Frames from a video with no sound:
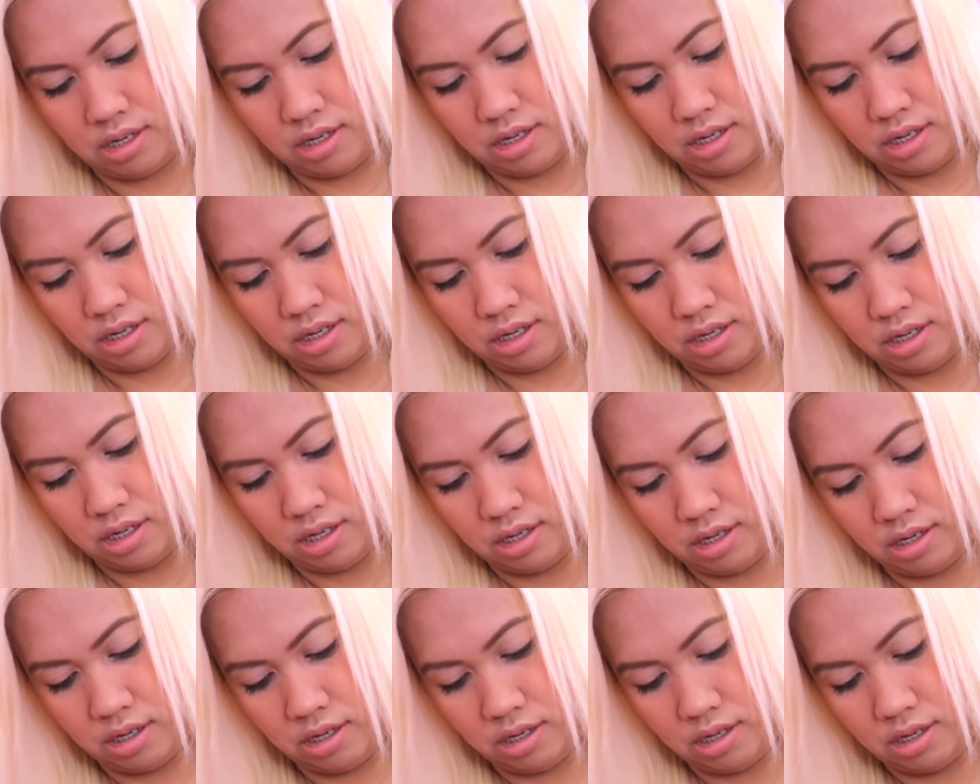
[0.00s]

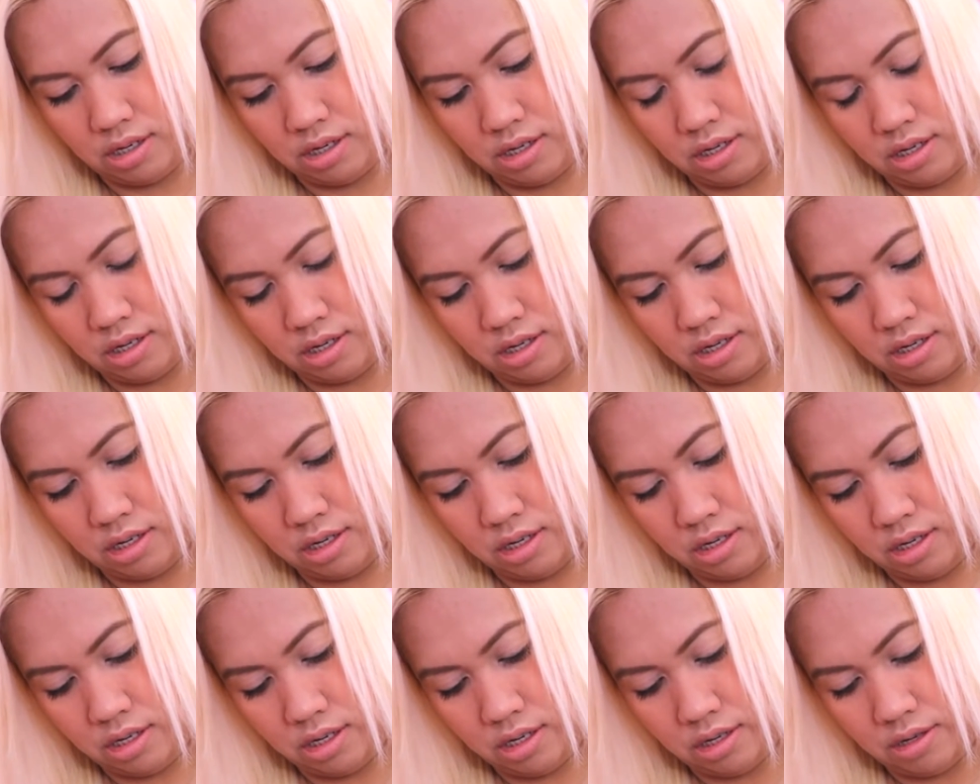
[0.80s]

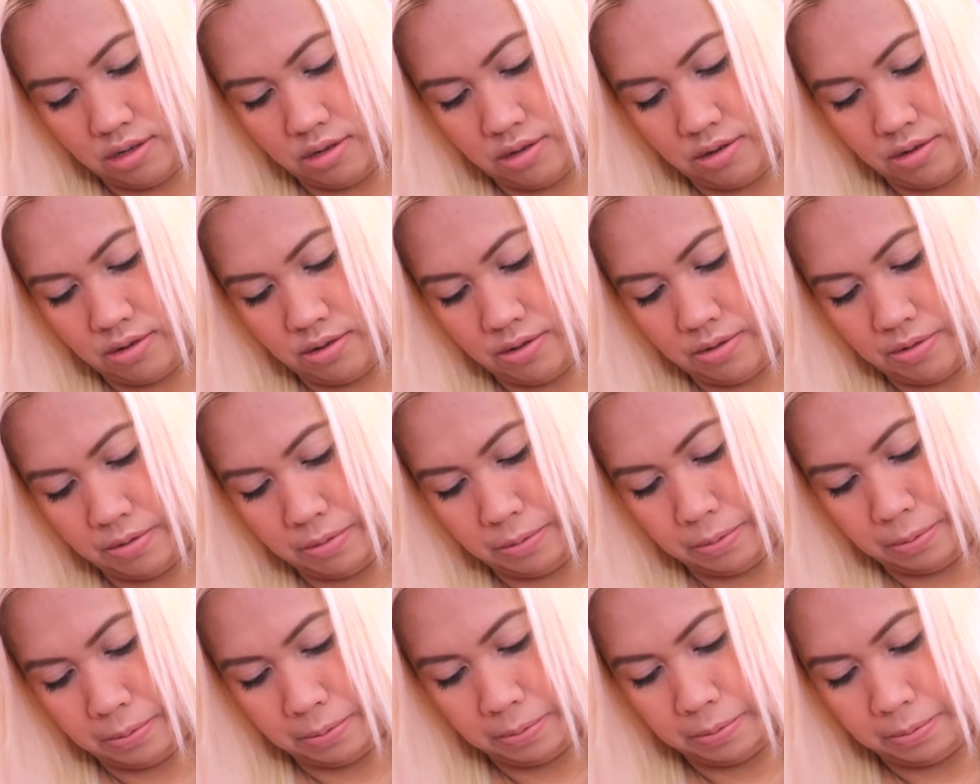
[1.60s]

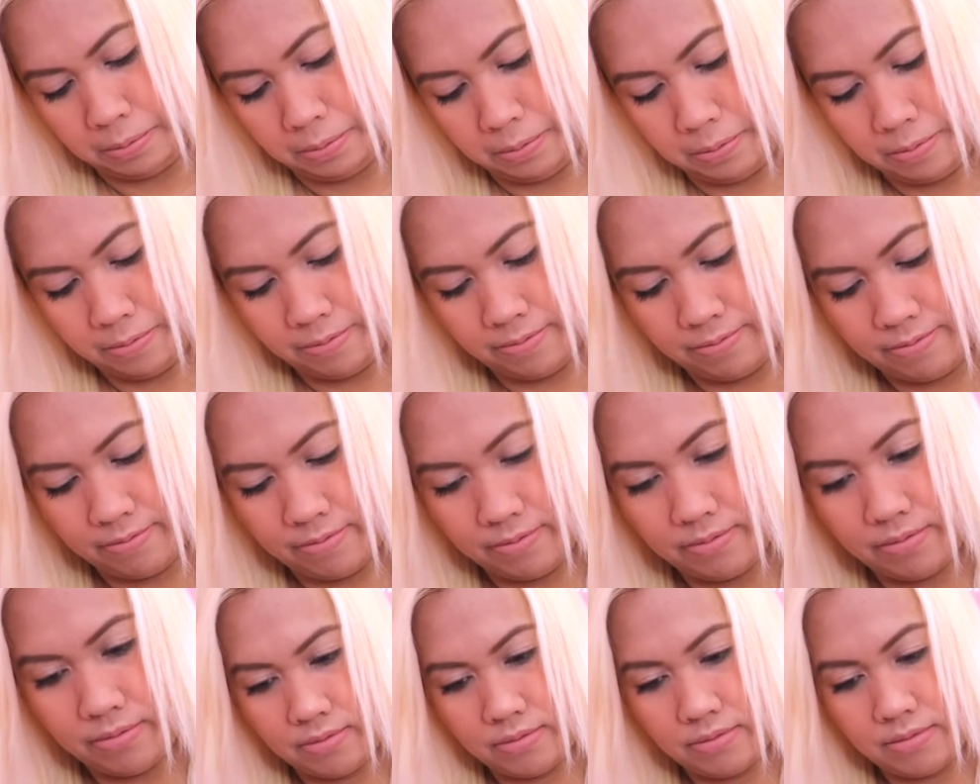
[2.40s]

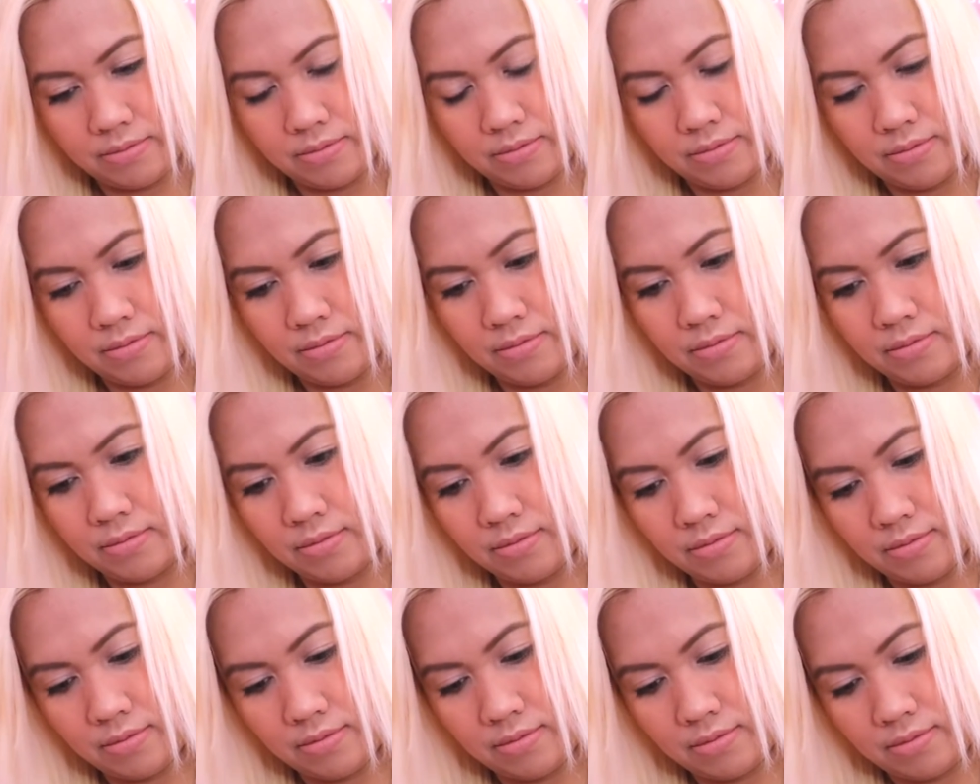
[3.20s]

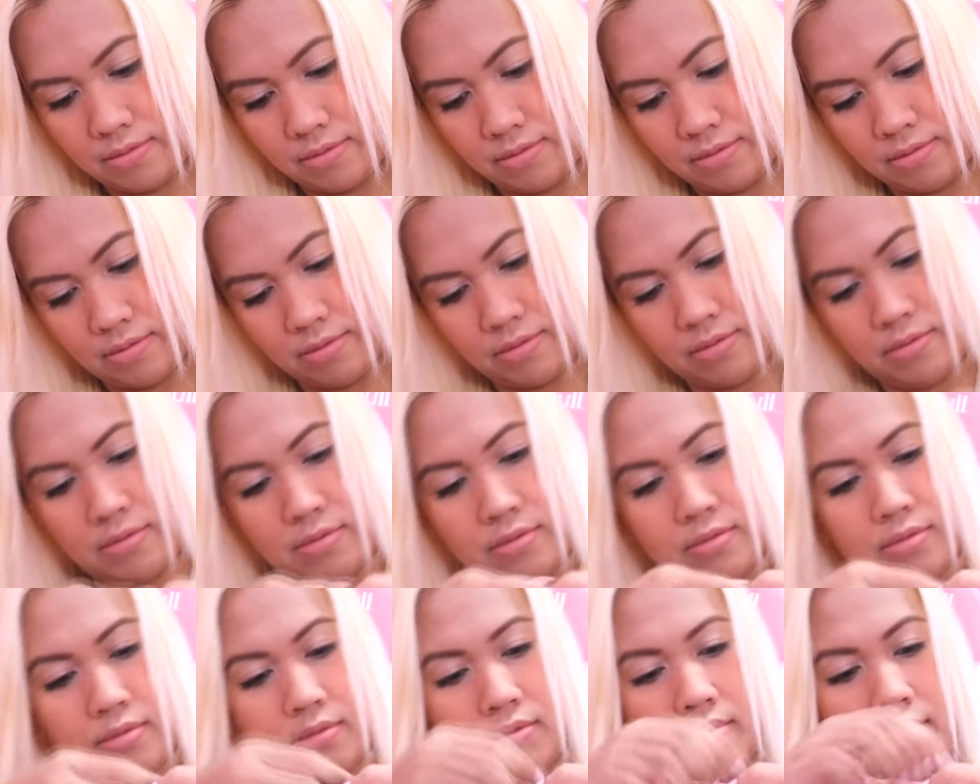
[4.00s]

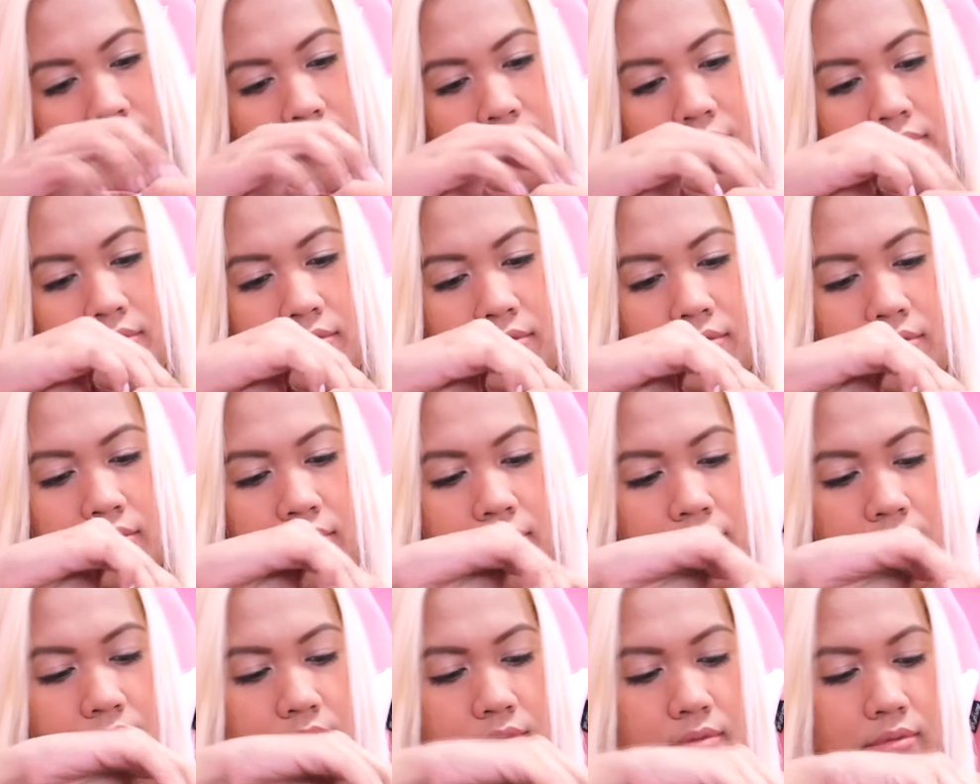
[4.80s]

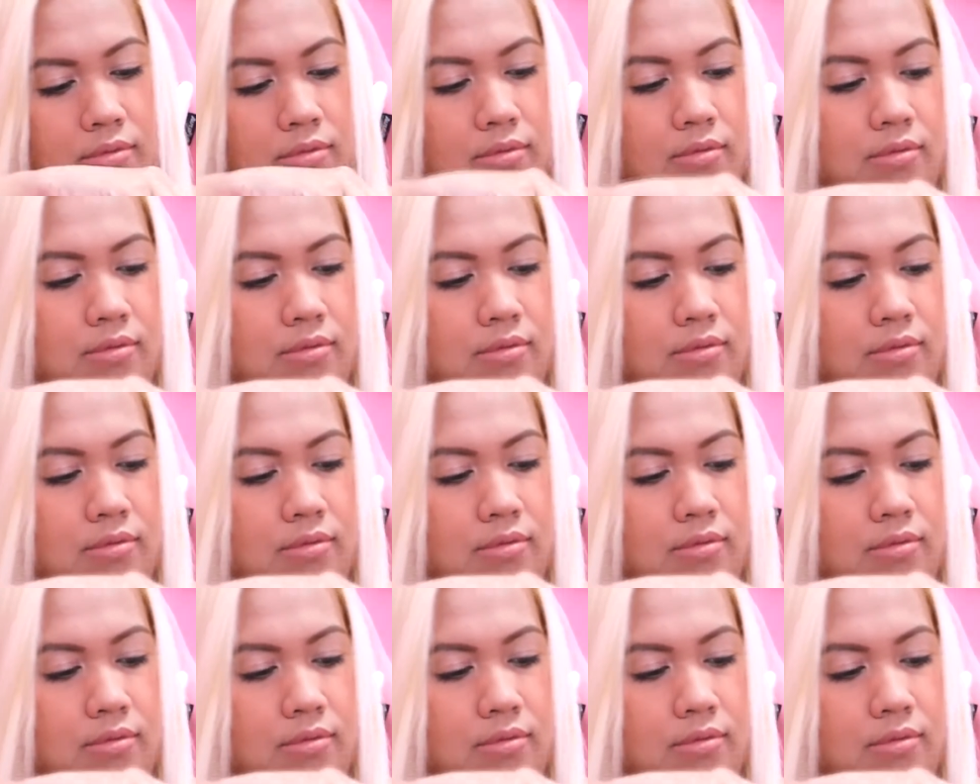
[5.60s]
(no one is talking)